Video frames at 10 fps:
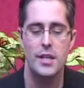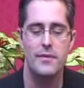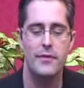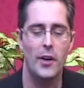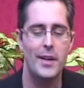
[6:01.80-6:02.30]
She
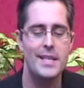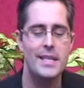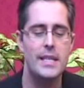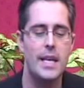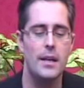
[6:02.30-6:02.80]
is very
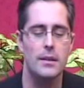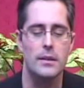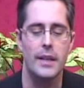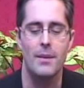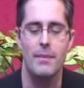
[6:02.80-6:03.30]

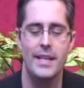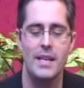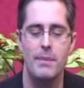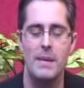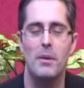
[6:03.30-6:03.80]
skilled in
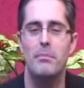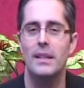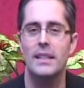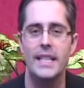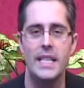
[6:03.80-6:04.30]
making people
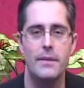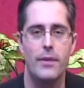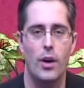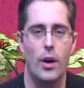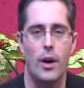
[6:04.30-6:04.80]

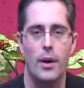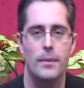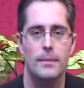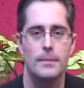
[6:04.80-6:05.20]
believe her.